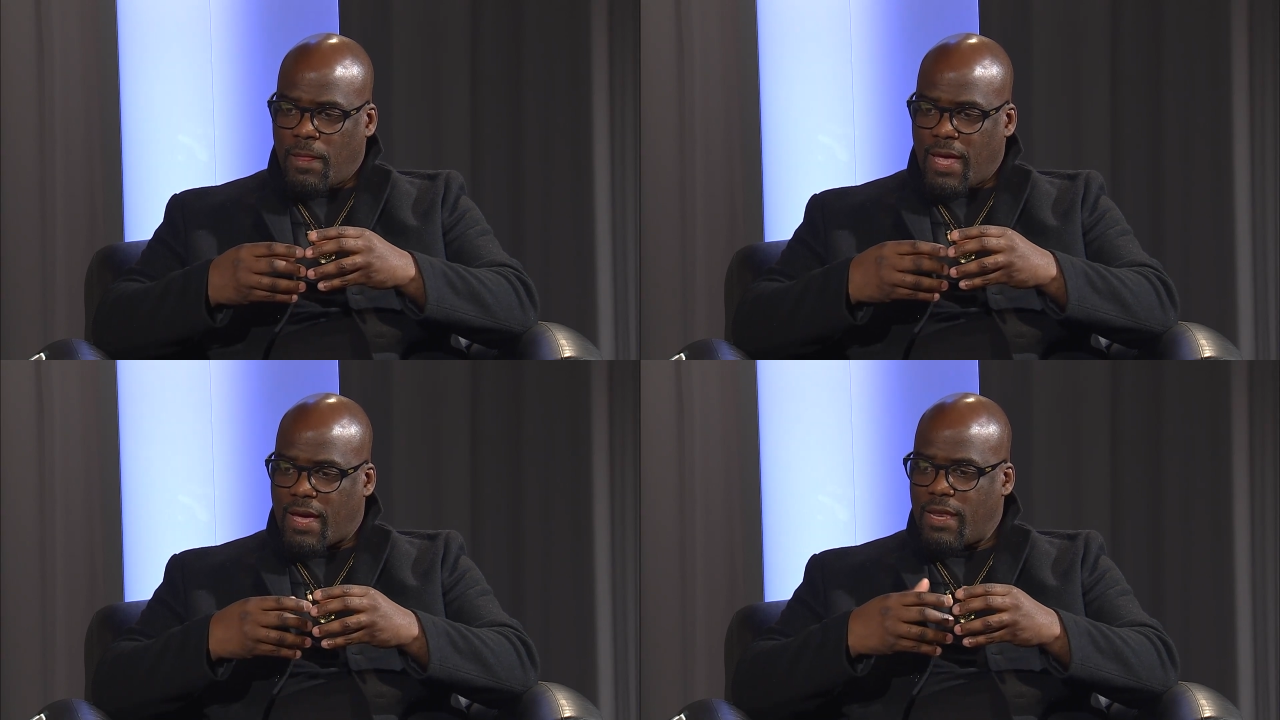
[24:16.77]

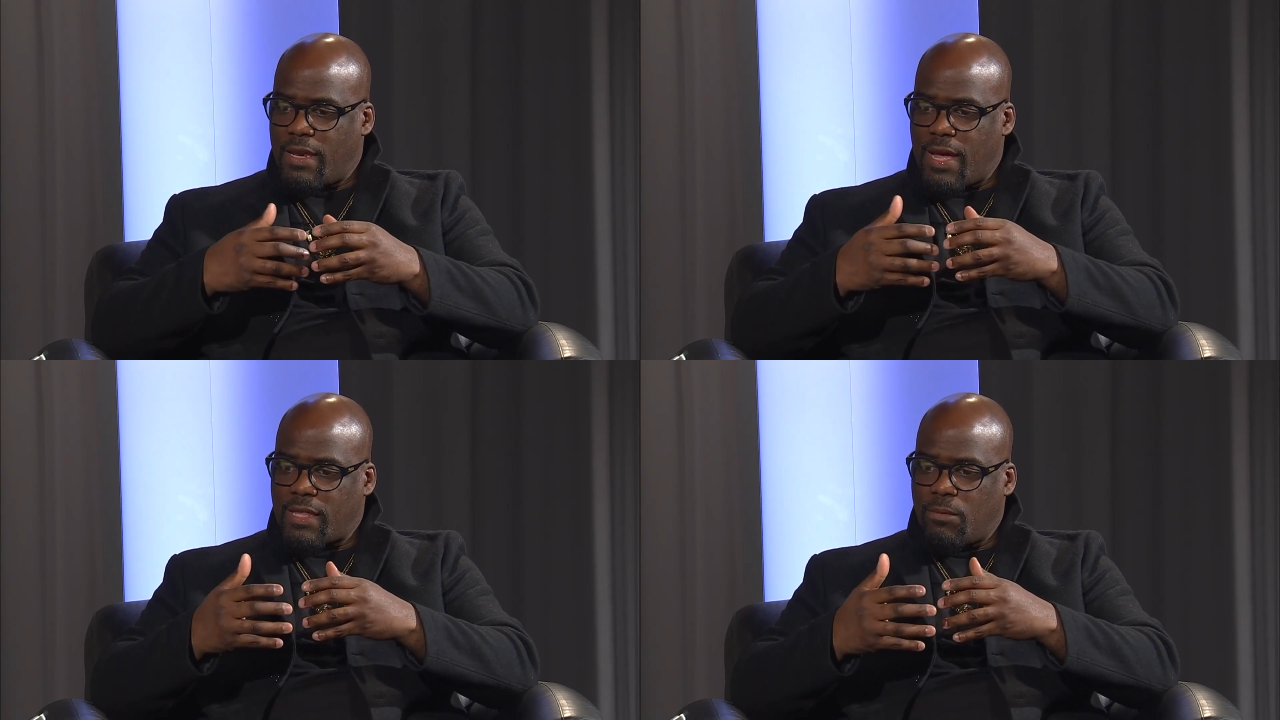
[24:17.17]
and
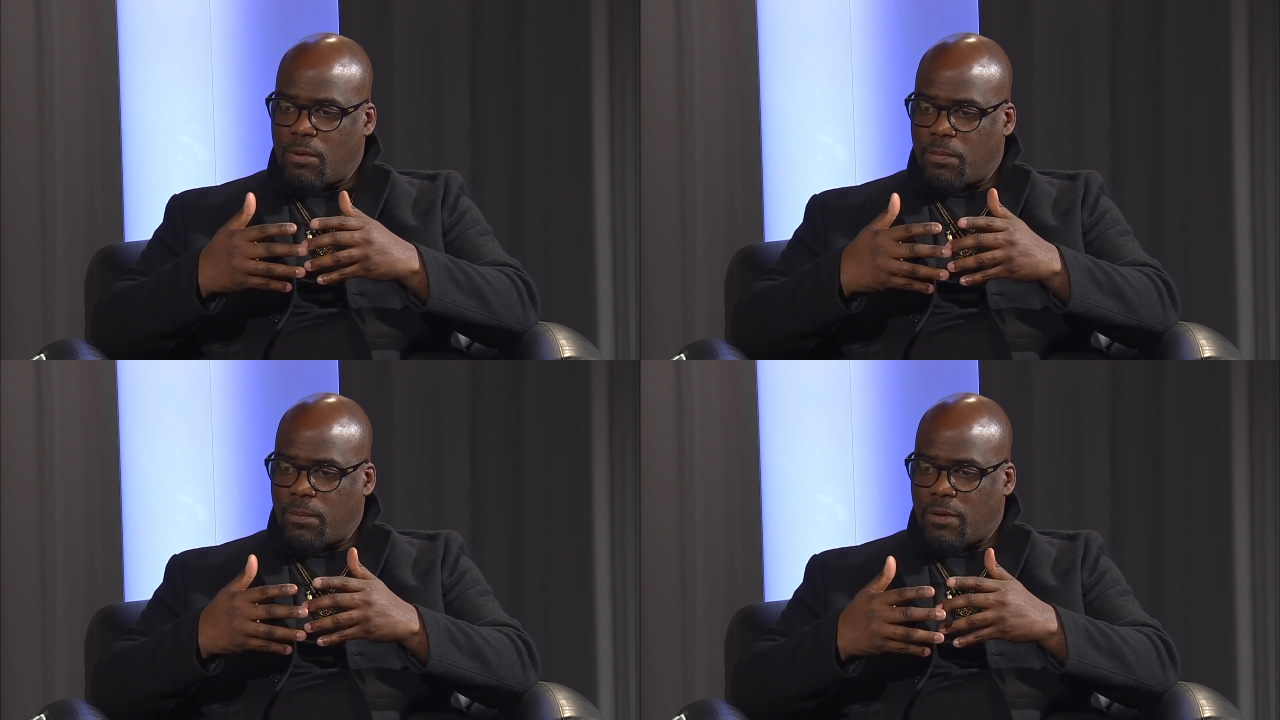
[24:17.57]
connecting
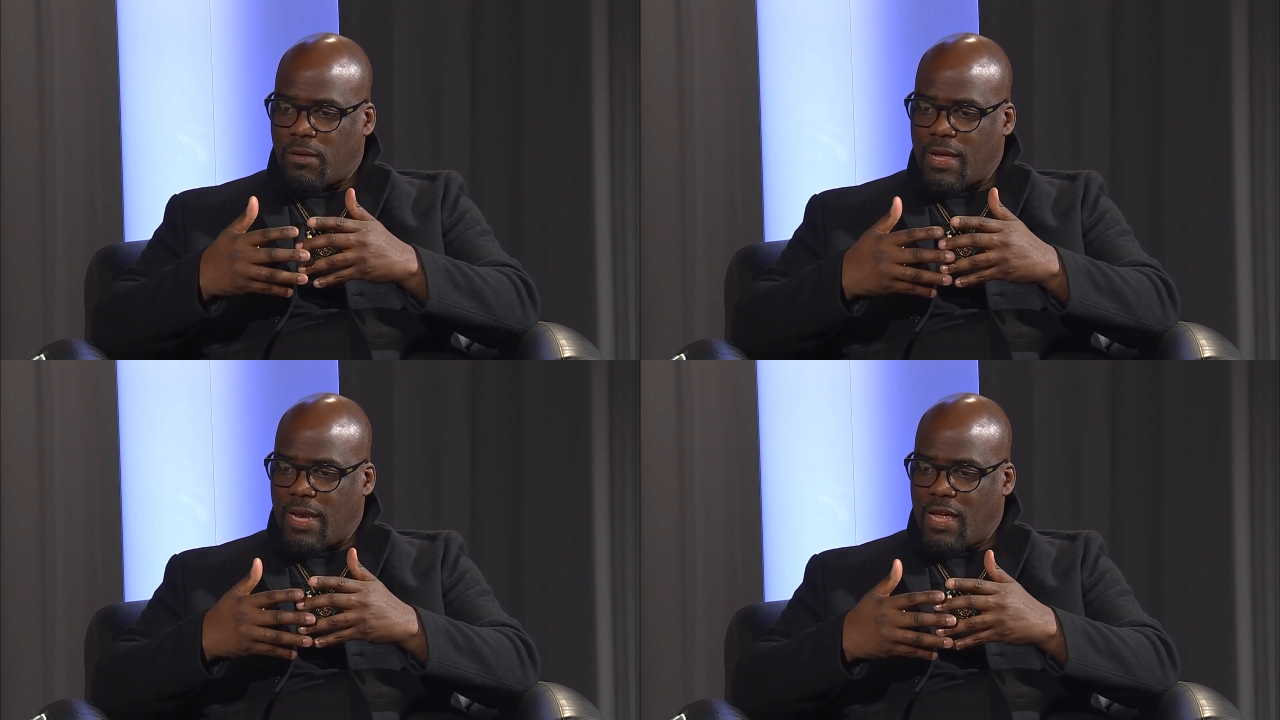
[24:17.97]
with people
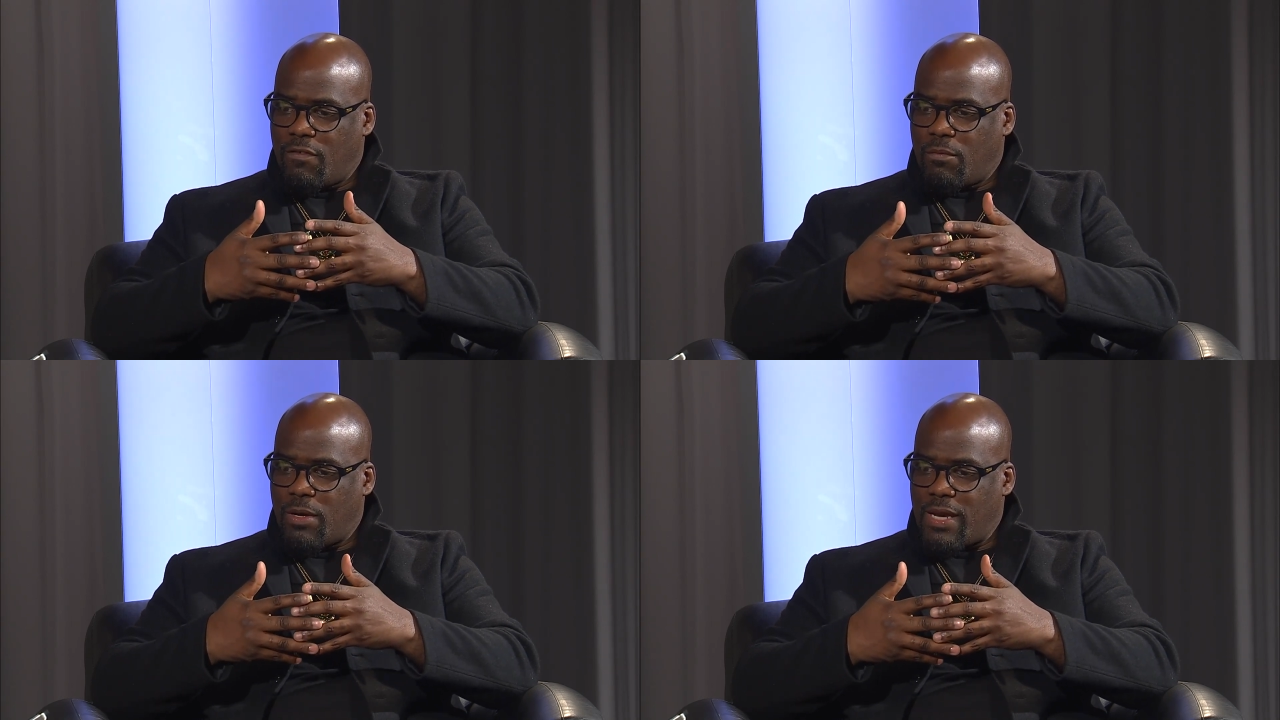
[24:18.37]
on that
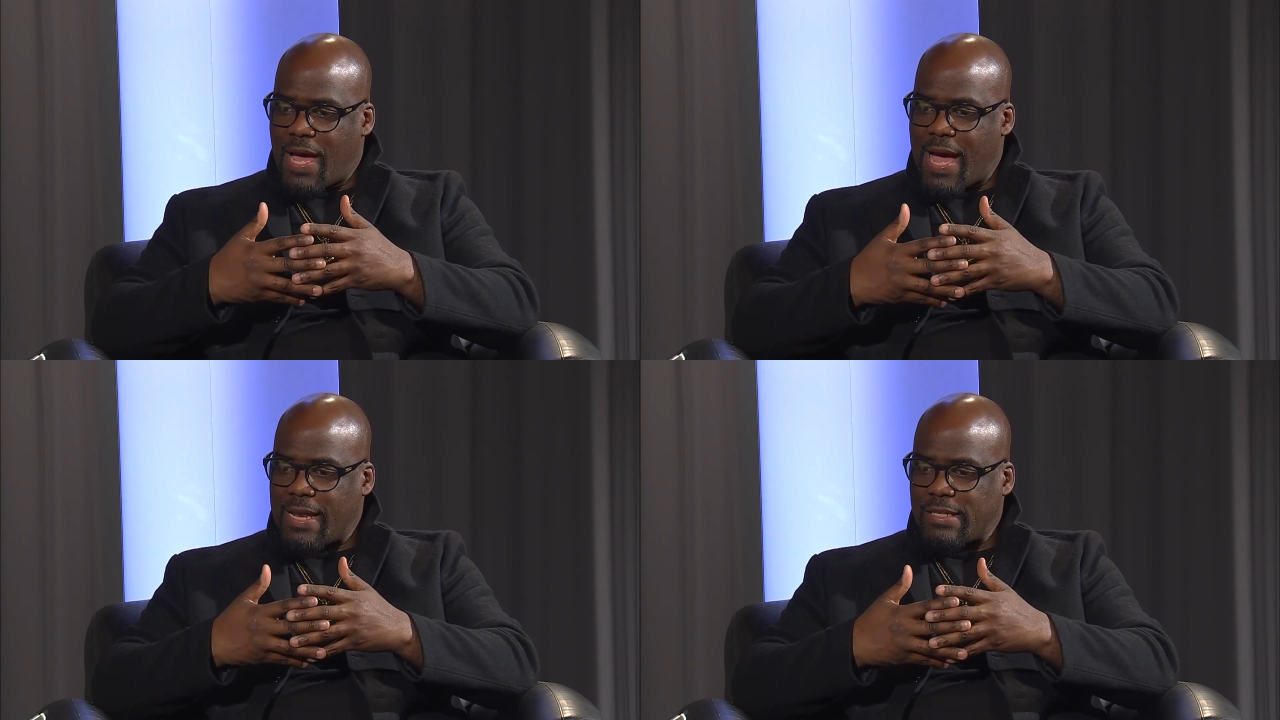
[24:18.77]
level, but
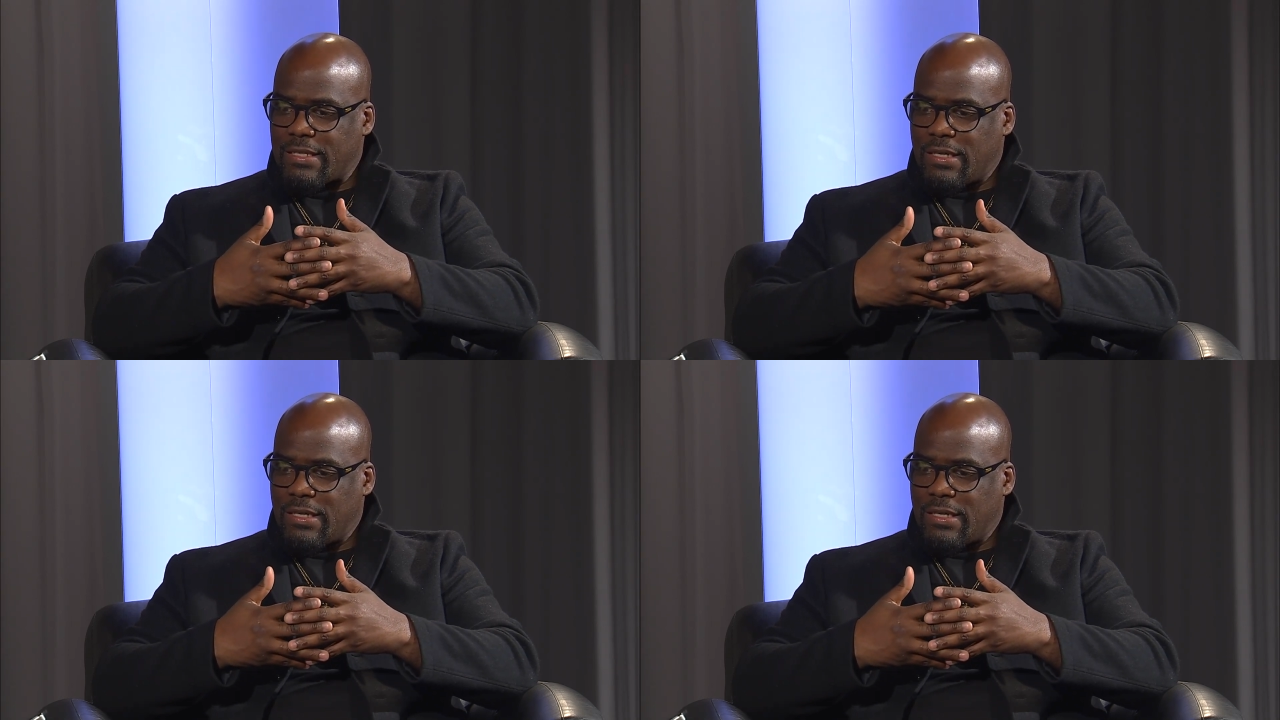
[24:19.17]
not